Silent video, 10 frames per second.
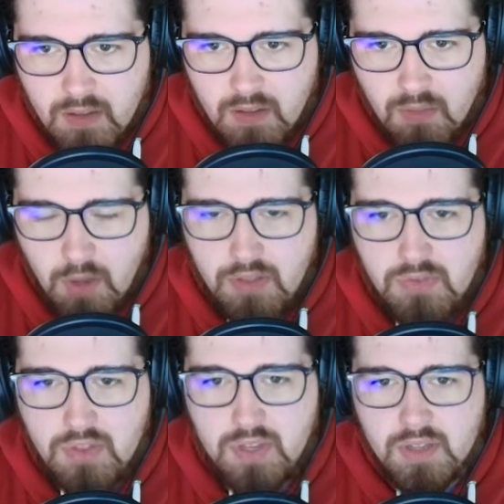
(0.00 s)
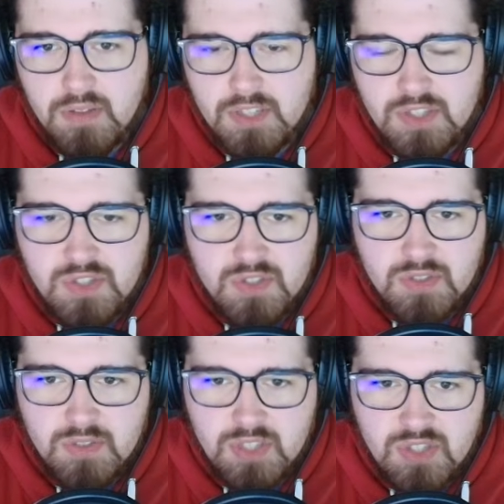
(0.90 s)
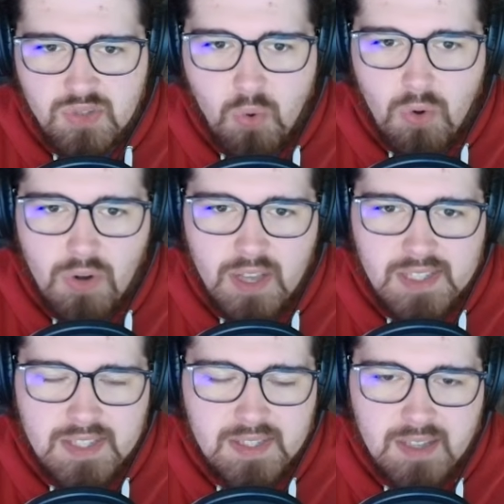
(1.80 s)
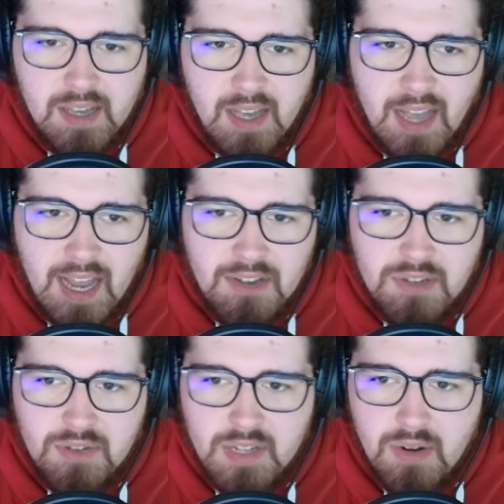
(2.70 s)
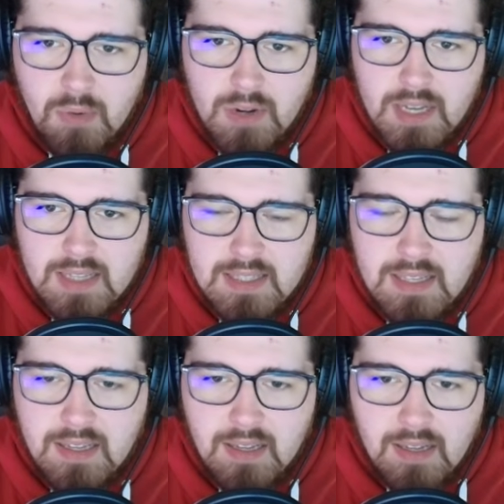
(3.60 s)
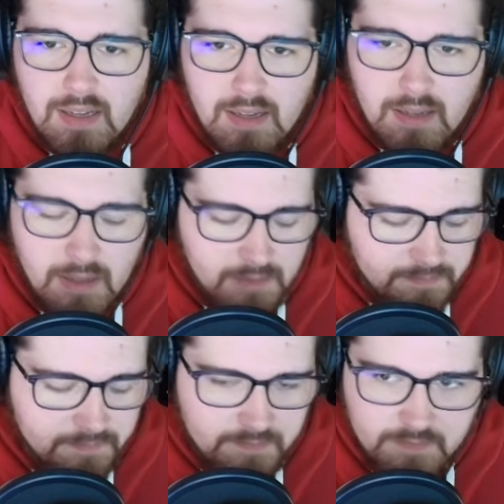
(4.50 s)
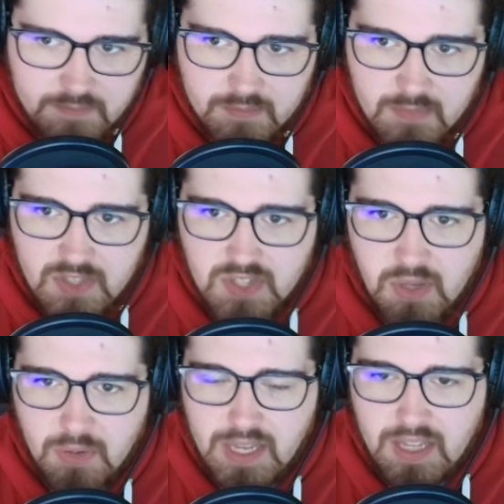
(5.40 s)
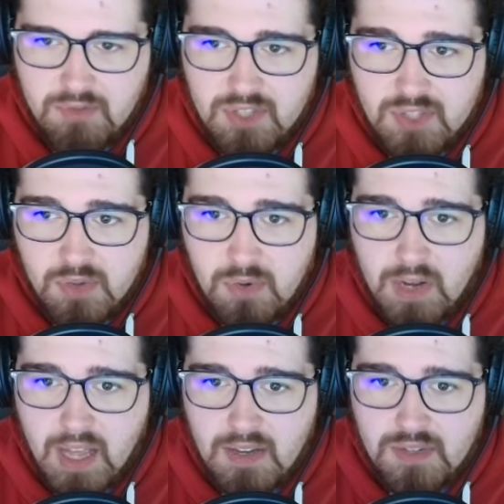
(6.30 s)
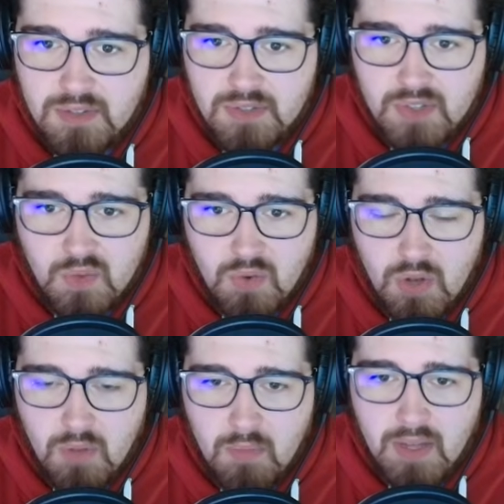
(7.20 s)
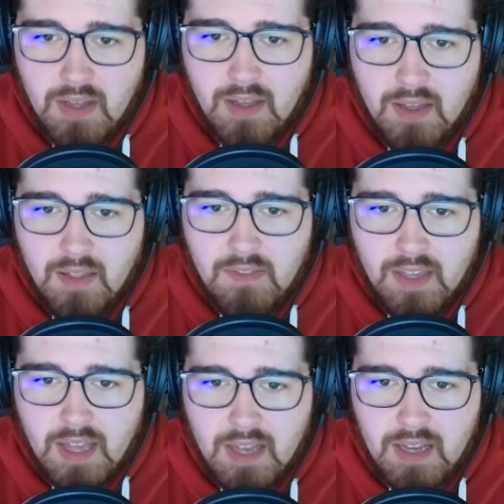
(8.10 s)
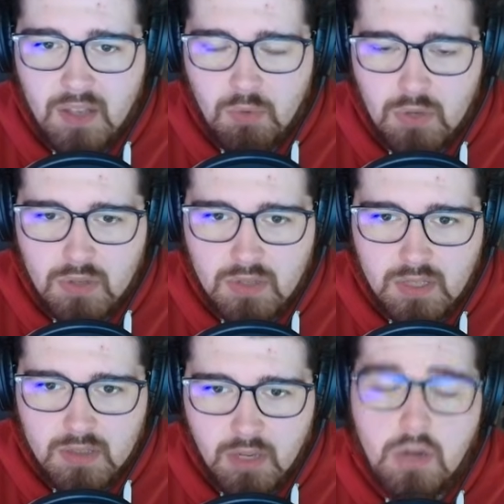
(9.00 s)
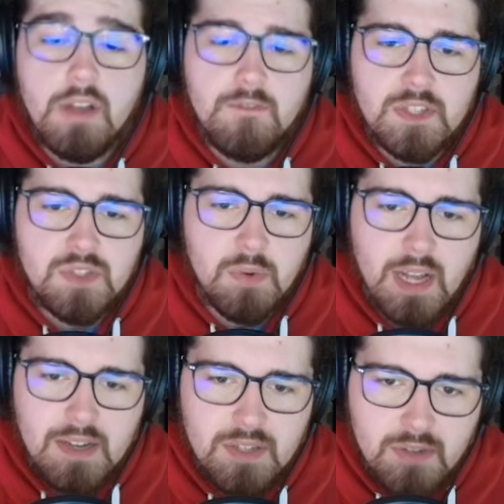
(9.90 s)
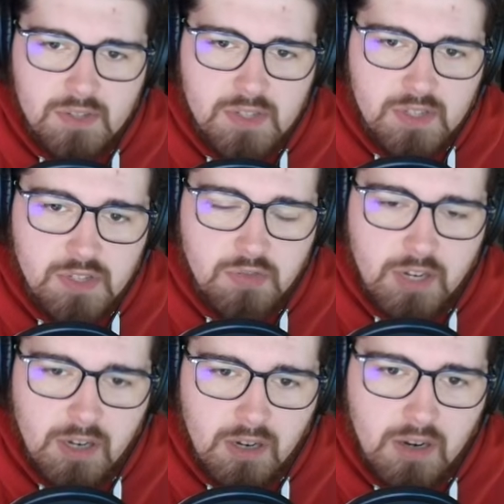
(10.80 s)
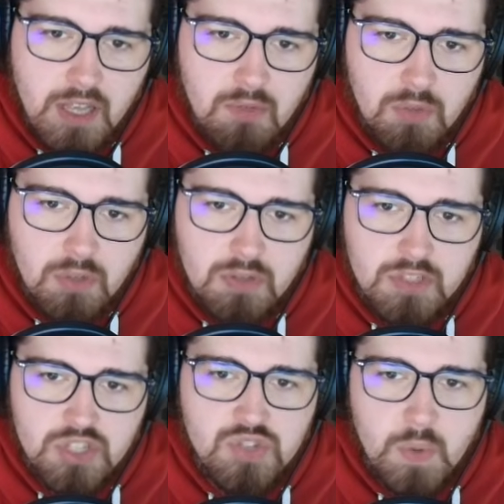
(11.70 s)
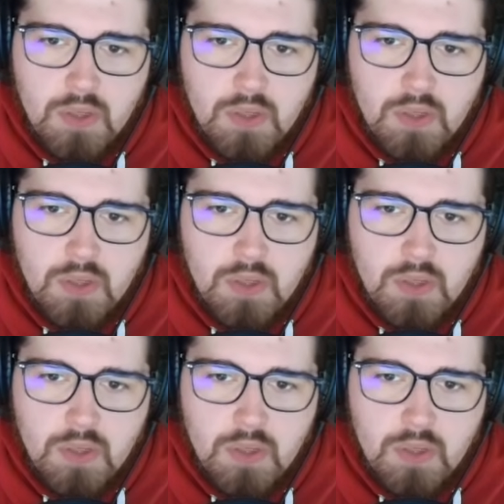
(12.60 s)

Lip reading: whether the sword has entered it or not. So like if the sword enters the rope, then it will, or if the sword enters the trigger, it will destroy the